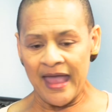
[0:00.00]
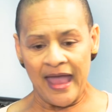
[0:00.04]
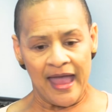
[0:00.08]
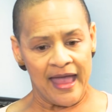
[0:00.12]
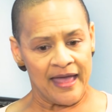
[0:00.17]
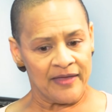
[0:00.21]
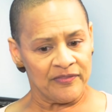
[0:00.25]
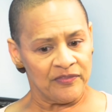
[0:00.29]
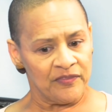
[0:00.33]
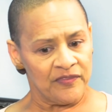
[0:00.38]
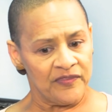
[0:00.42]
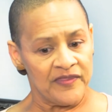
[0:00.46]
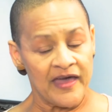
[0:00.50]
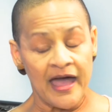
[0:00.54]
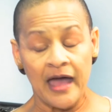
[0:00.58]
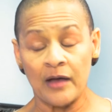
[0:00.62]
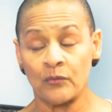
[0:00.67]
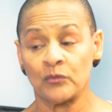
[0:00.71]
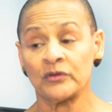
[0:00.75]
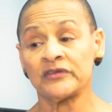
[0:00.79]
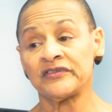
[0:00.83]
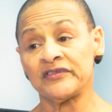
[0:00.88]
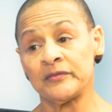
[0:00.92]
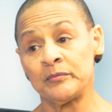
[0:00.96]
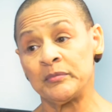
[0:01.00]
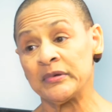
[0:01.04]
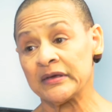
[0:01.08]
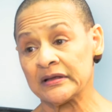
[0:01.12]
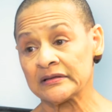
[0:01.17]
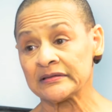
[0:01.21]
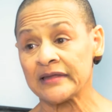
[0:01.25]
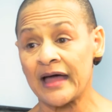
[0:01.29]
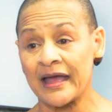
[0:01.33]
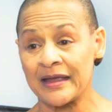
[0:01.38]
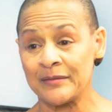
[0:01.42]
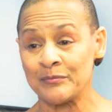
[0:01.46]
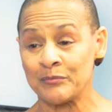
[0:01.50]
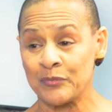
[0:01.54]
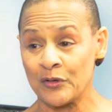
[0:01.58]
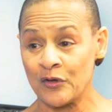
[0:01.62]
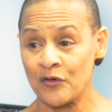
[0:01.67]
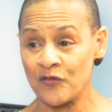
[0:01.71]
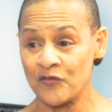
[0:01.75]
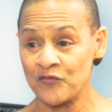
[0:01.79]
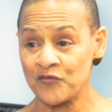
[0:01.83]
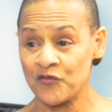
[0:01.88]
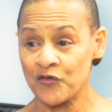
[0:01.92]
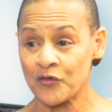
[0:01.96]
And that was a big light
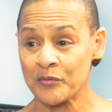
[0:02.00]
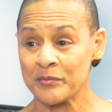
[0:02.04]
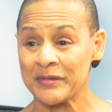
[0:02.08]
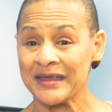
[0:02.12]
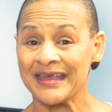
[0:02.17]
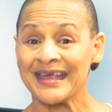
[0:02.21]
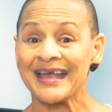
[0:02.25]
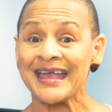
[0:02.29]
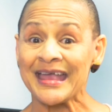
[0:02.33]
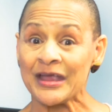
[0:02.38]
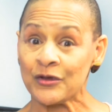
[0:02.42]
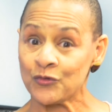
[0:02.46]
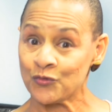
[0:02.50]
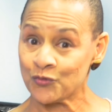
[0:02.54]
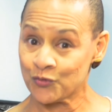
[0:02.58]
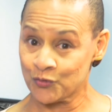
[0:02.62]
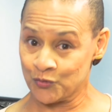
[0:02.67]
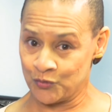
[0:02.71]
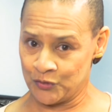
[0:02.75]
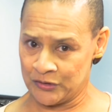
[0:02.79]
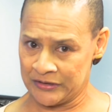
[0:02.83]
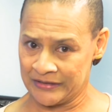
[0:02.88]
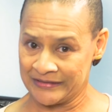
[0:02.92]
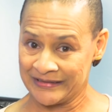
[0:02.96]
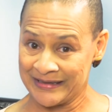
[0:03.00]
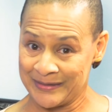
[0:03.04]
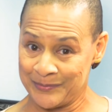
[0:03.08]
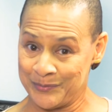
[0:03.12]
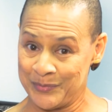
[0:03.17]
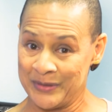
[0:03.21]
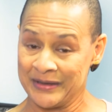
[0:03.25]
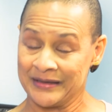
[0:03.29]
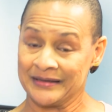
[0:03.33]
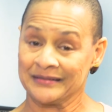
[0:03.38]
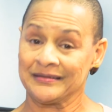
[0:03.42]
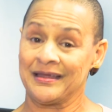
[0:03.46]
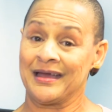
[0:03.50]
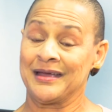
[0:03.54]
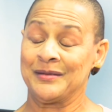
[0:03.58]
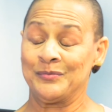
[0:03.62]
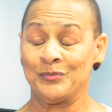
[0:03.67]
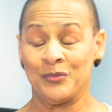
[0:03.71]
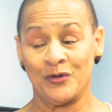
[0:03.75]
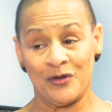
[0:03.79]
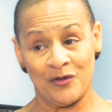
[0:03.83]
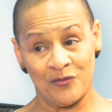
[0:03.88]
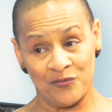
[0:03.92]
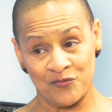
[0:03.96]
bulb for me, a really big
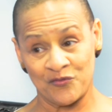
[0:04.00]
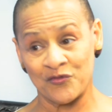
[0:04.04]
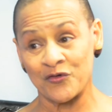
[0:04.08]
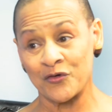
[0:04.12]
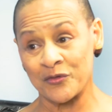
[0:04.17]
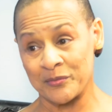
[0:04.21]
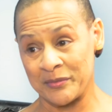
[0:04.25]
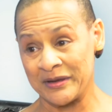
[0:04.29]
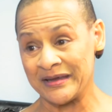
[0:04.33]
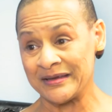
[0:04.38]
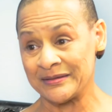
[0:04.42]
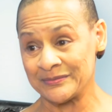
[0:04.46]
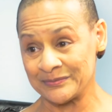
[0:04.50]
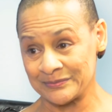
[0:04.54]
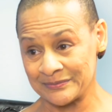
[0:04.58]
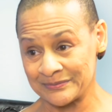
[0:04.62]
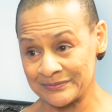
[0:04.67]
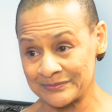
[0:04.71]
light bulb for me.